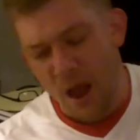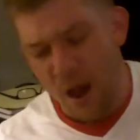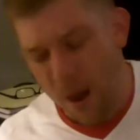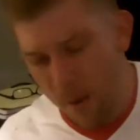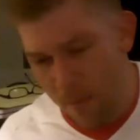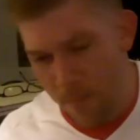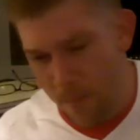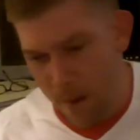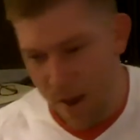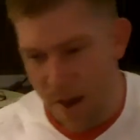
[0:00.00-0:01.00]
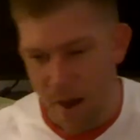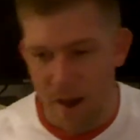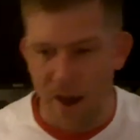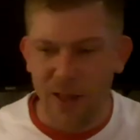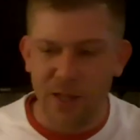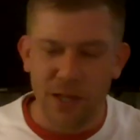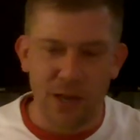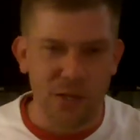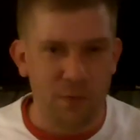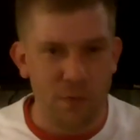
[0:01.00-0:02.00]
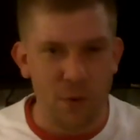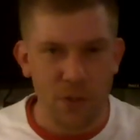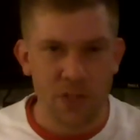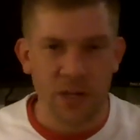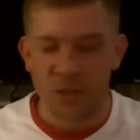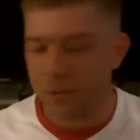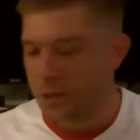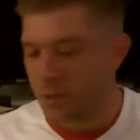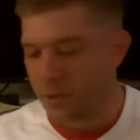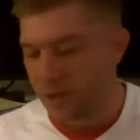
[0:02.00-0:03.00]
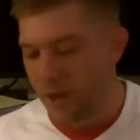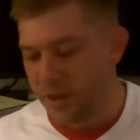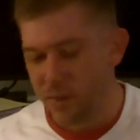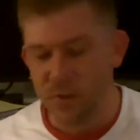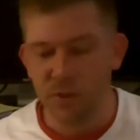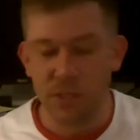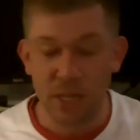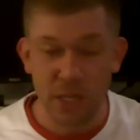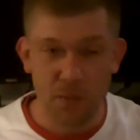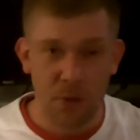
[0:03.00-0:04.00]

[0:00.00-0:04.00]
I like to actually focus not so much on what the Constitution says,